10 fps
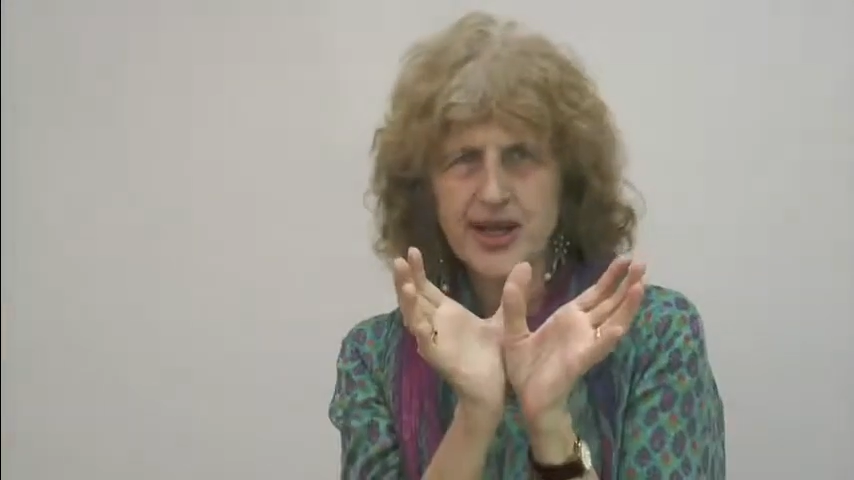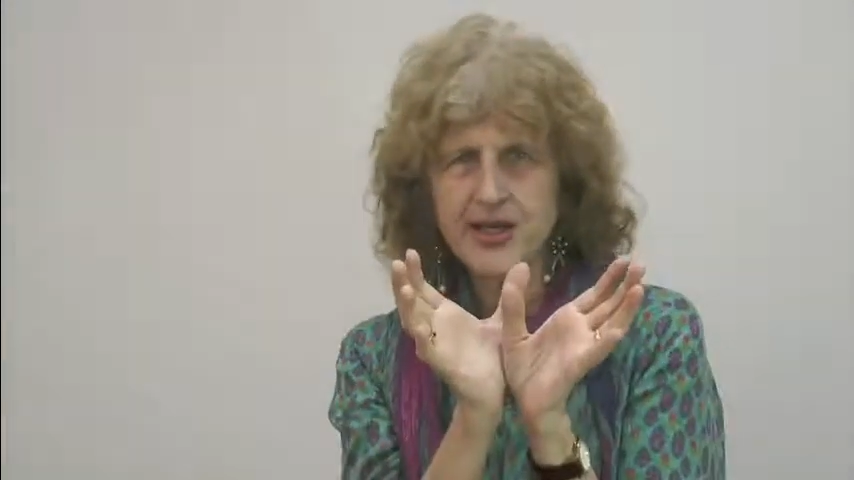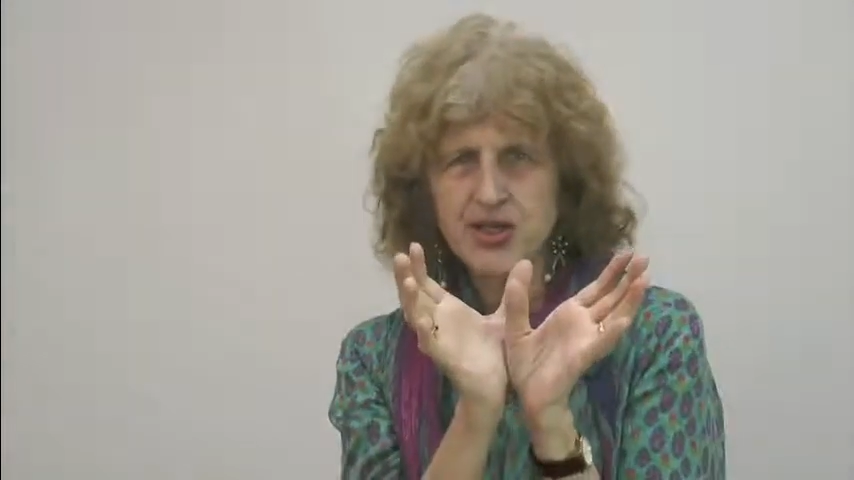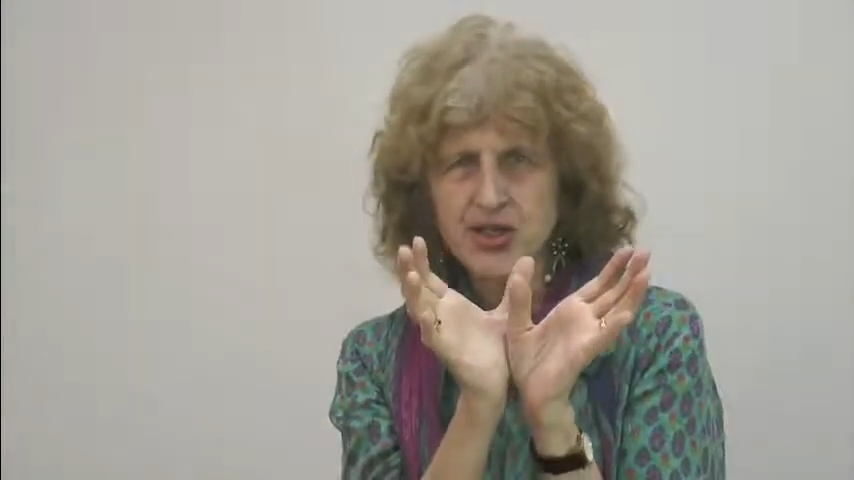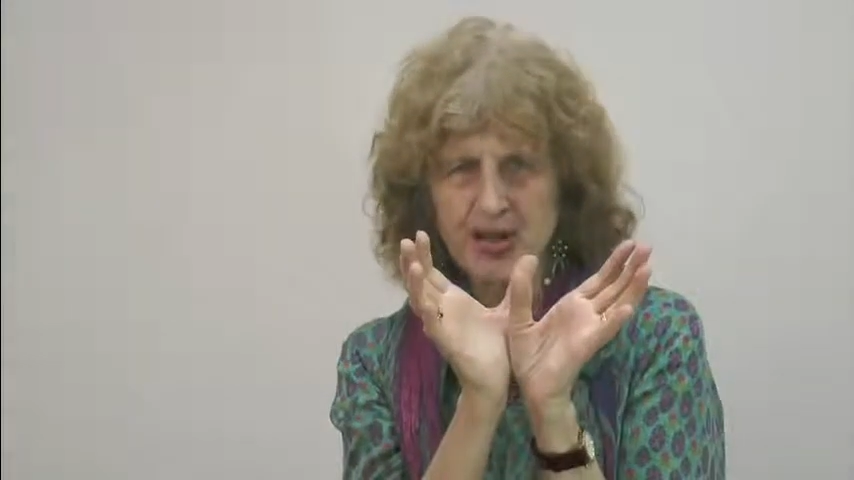let
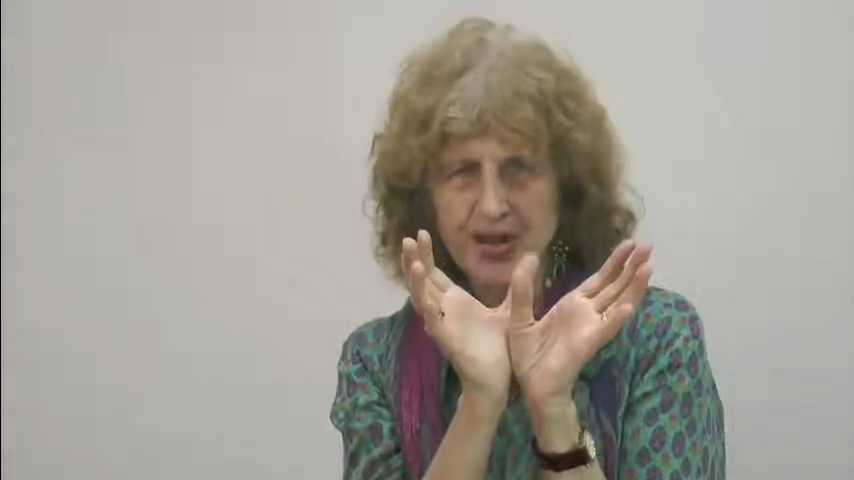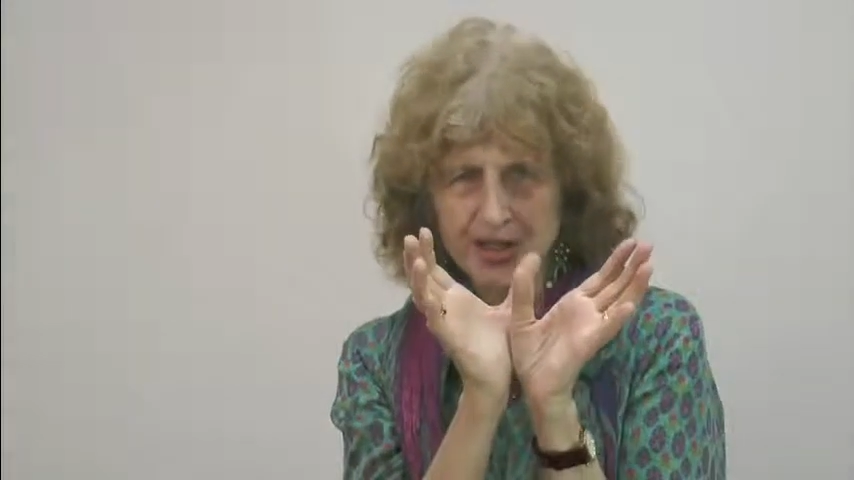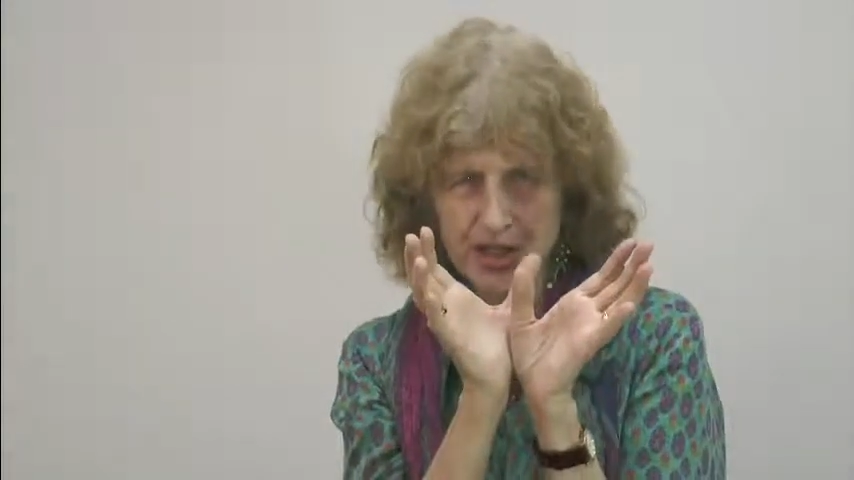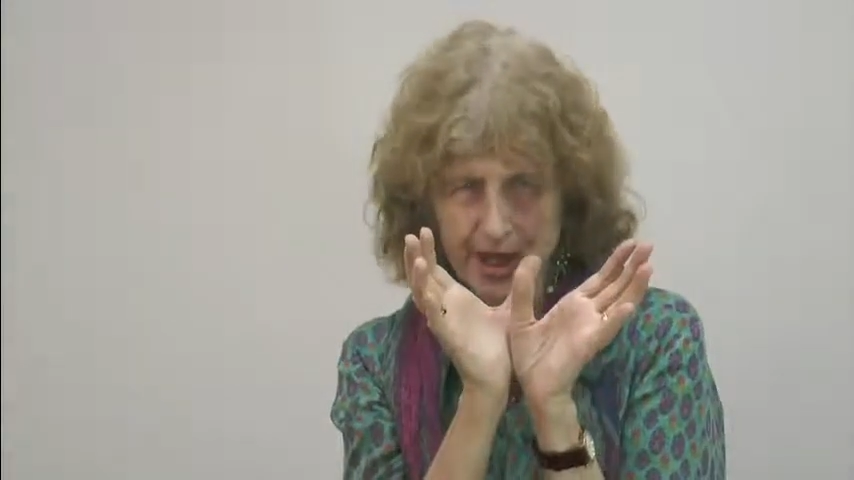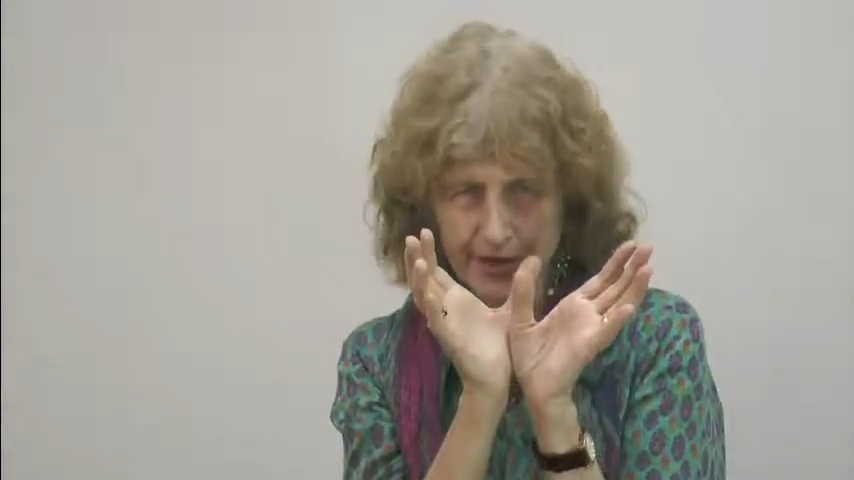us say
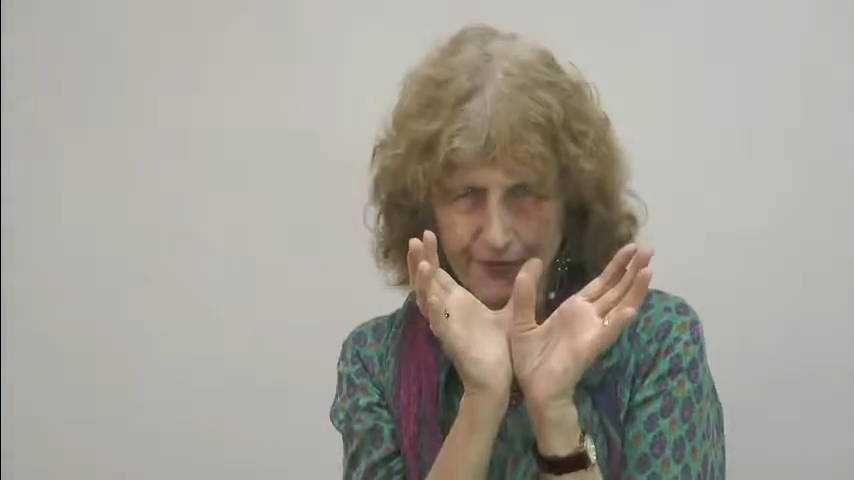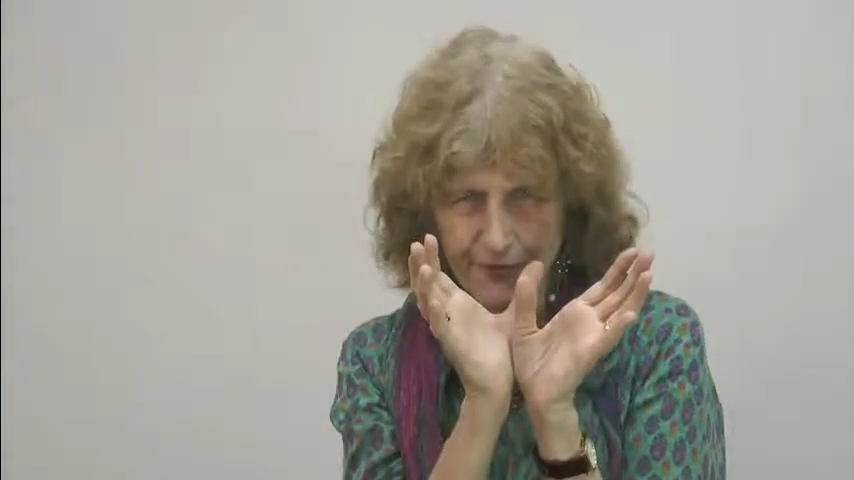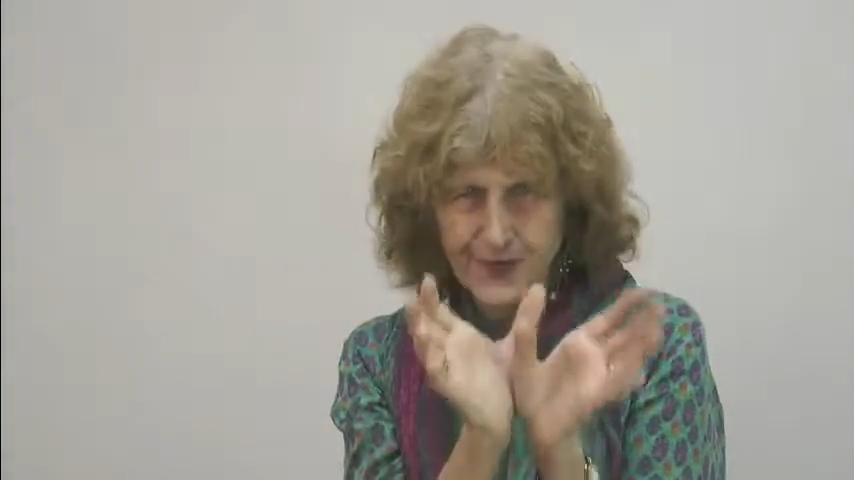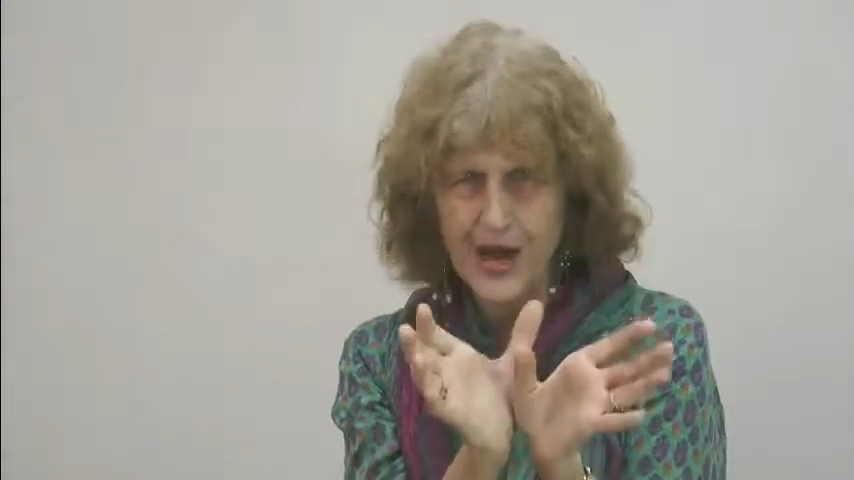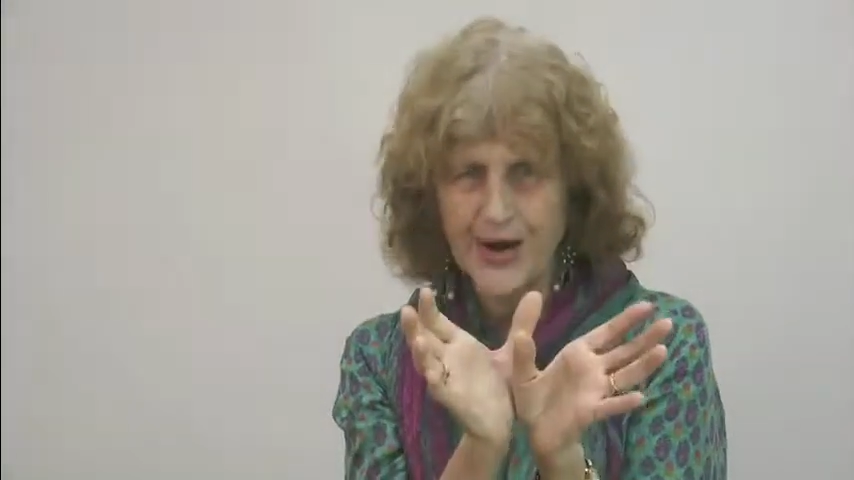that's like
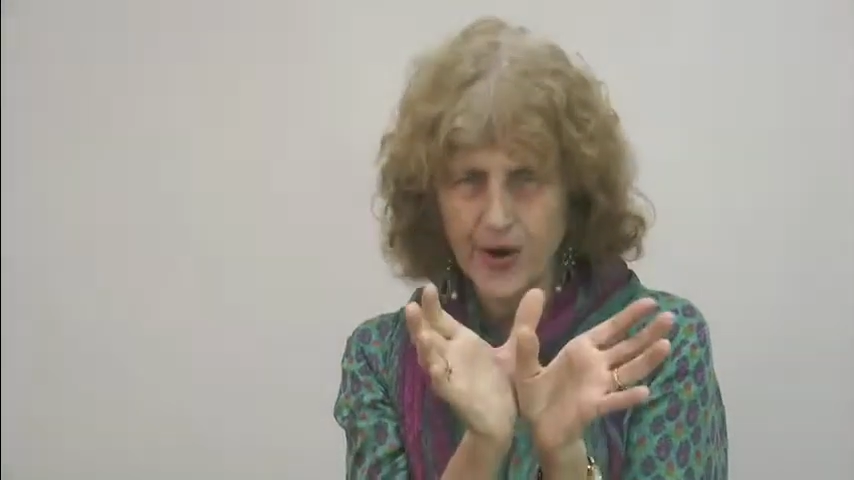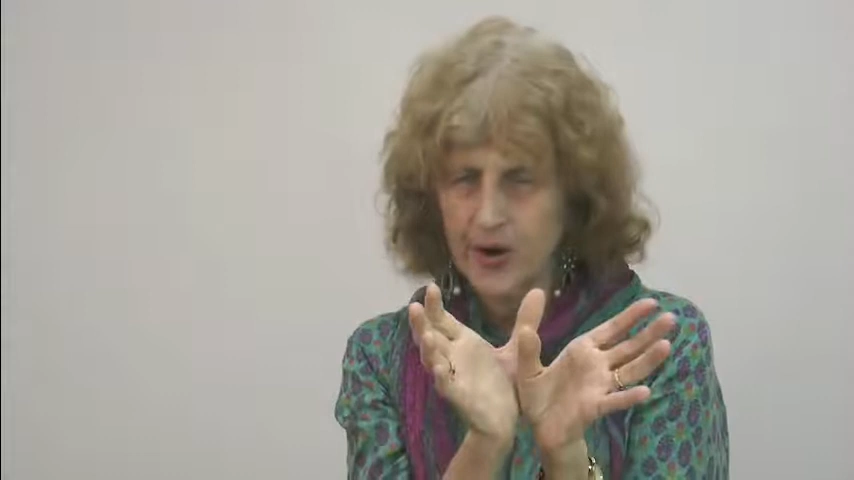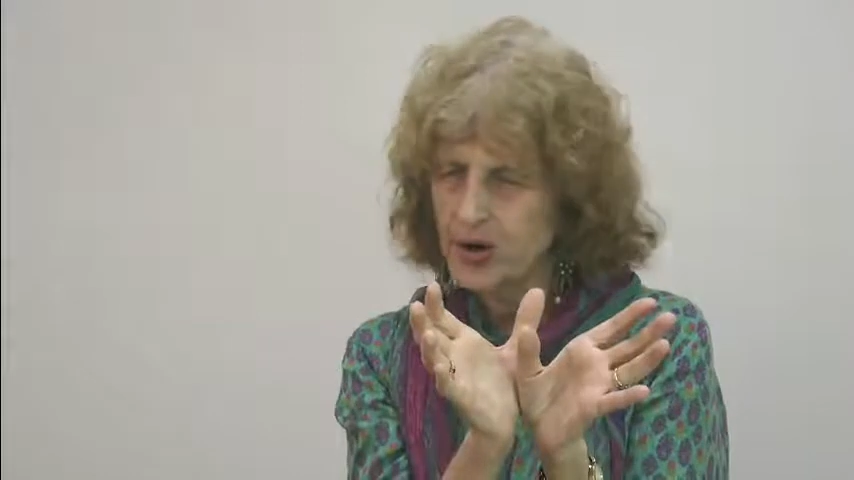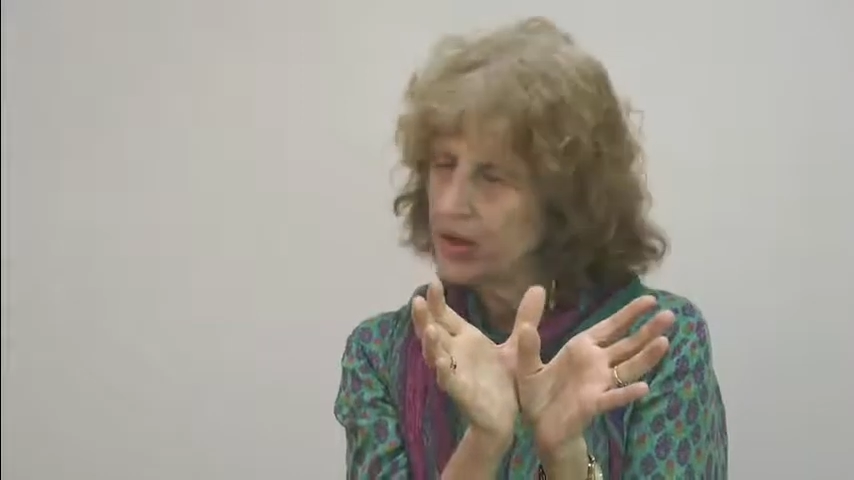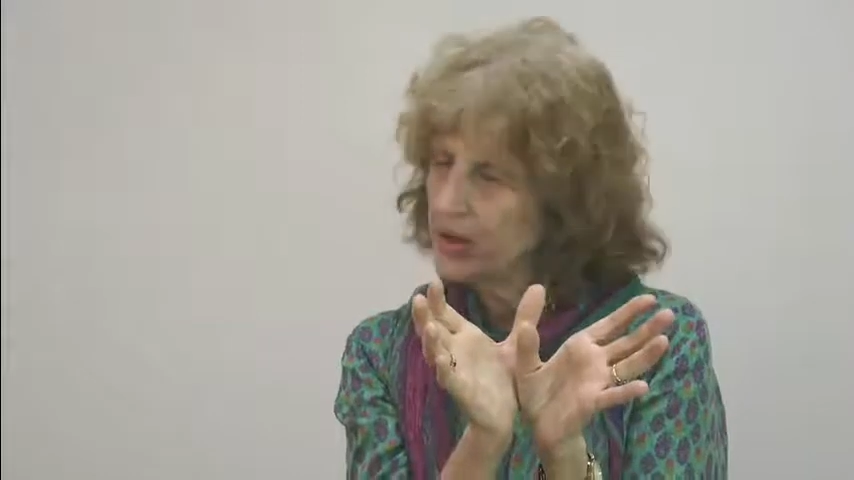fire.